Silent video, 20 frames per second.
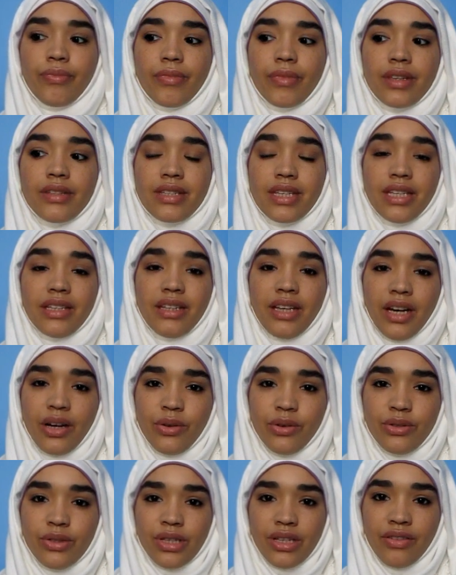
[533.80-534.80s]
skincare
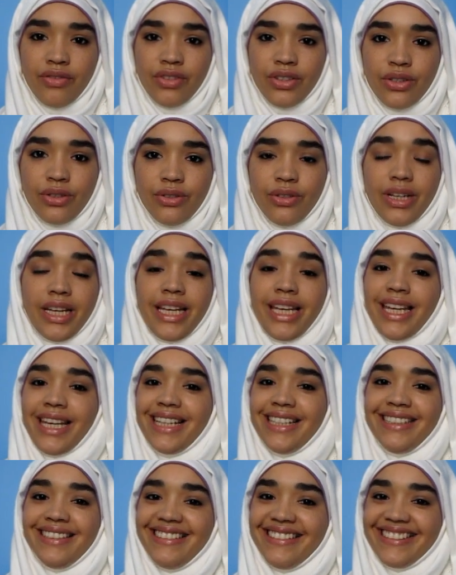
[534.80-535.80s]
routine video.
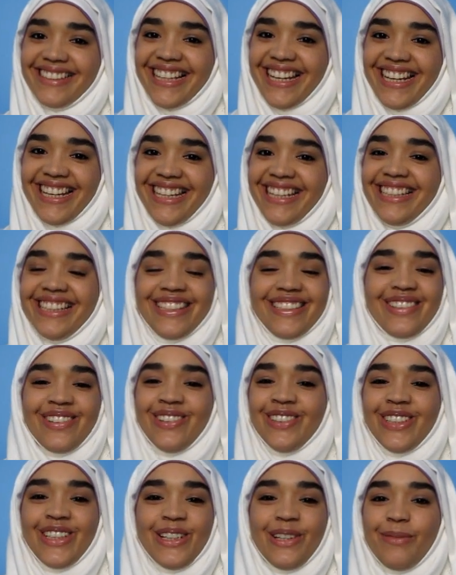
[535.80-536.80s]
Again, that link is
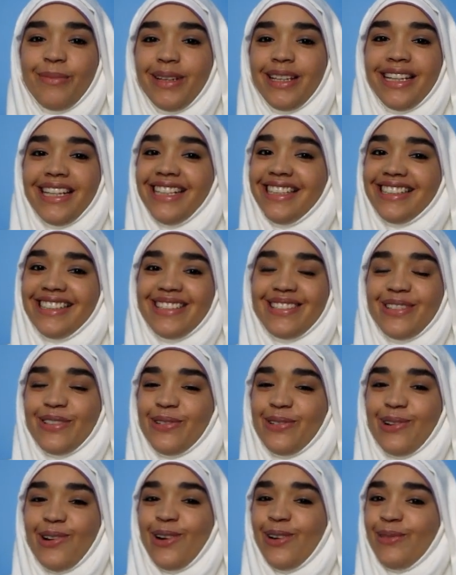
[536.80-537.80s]
all gonna be links
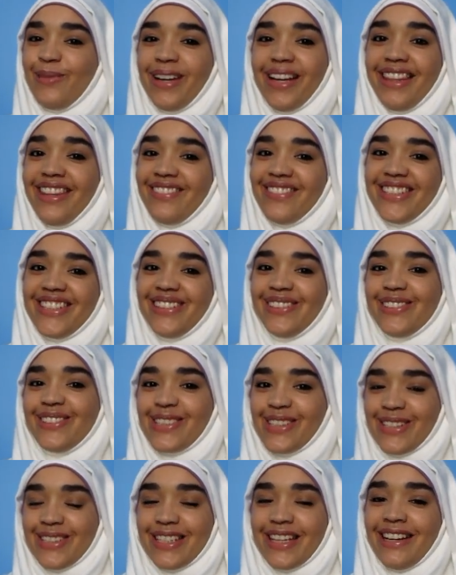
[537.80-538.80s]
to all my other videos,
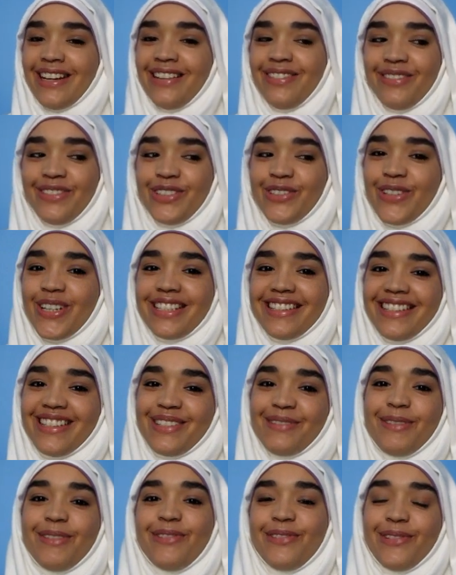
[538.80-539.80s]
because I've addressed
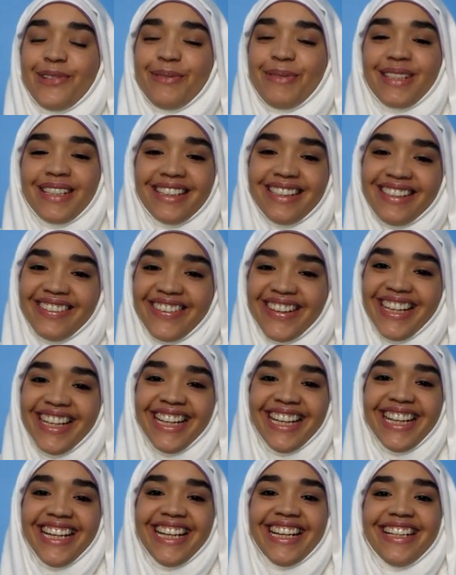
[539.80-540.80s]
this before, but anyway,
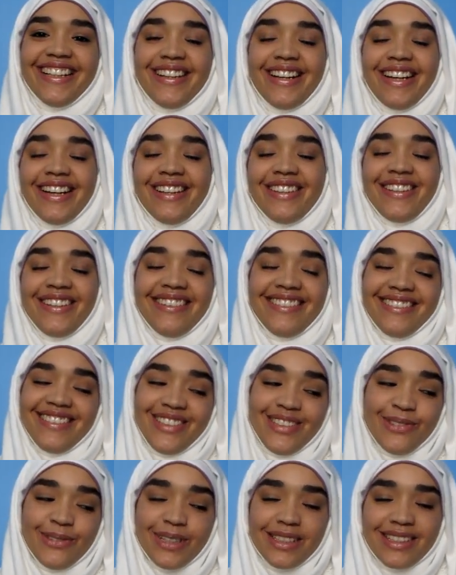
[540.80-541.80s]

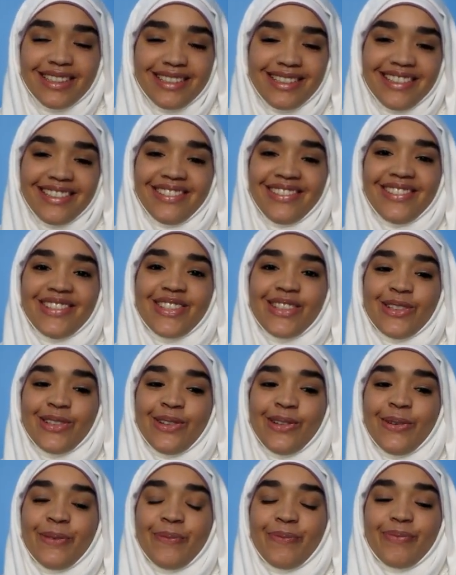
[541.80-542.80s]
you wanted to know,
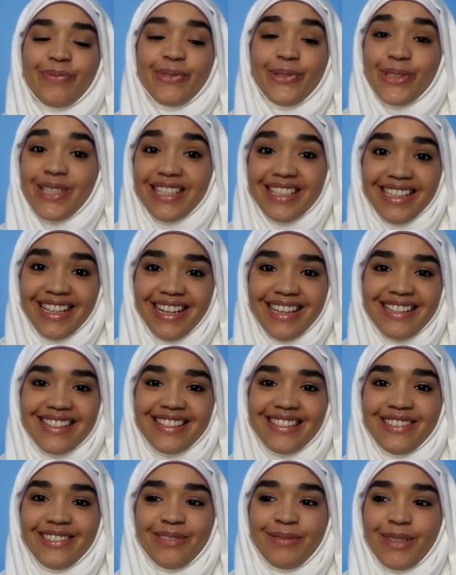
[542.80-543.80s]
so, which is
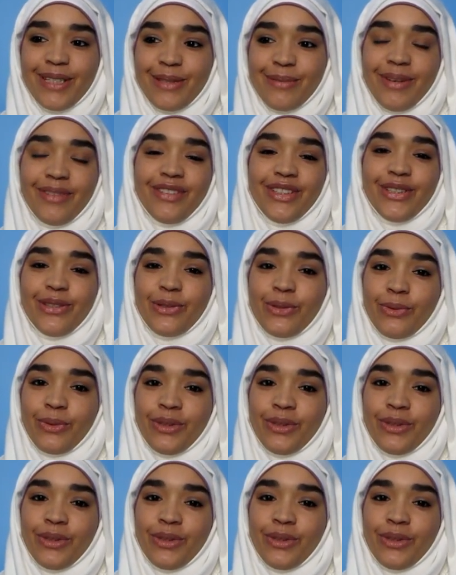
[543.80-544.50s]
nice. It means my videos